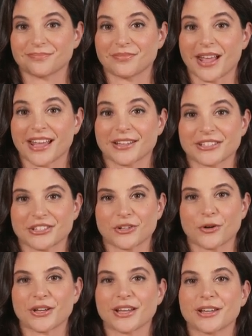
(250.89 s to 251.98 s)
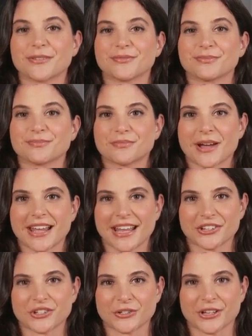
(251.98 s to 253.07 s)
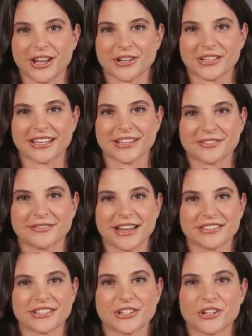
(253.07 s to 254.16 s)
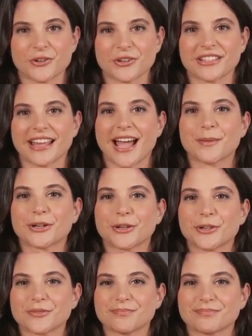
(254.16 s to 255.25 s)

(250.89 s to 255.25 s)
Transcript: Filings Corner. Financial clarity that secures capital.